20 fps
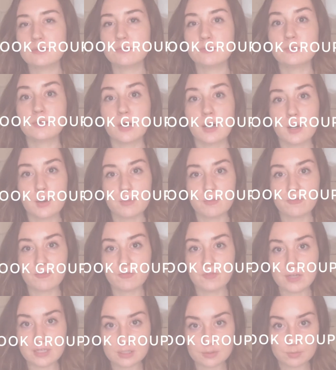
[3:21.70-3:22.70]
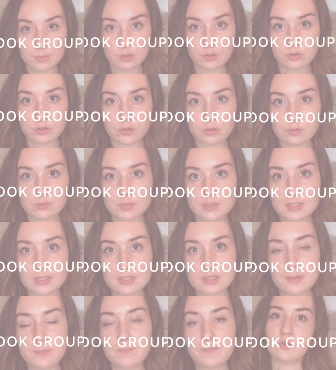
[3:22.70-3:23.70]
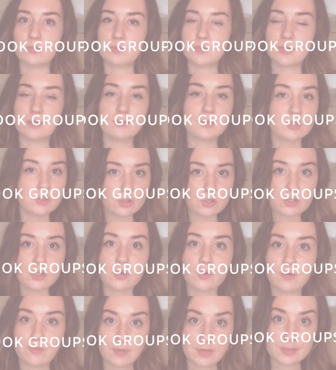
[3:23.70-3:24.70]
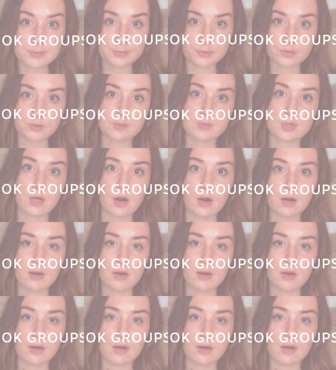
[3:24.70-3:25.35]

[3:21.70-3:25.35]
from Facebook groups. So I'm sure you know what Facebook groups are.